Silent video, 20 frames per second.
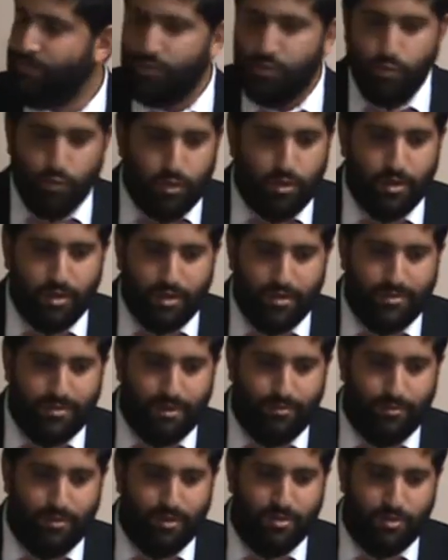You learn it
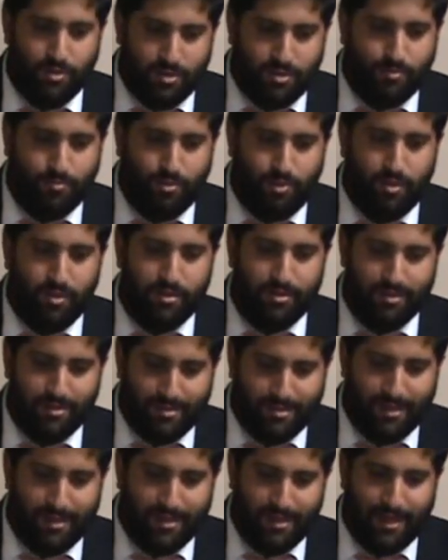somewhere, so it's important to
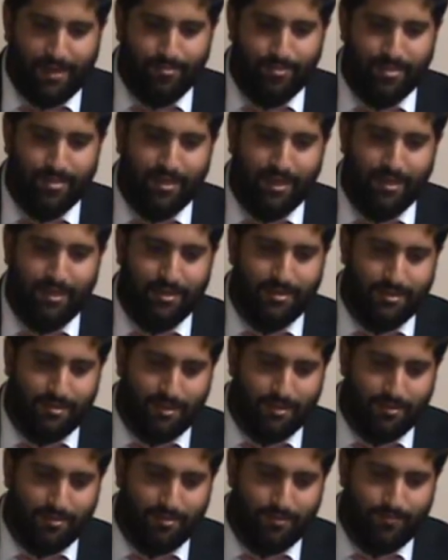set time to study these
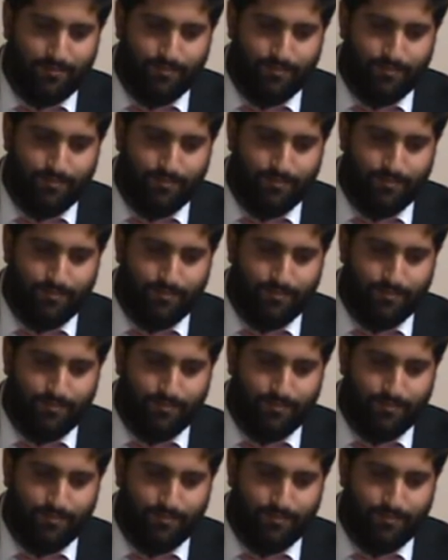things.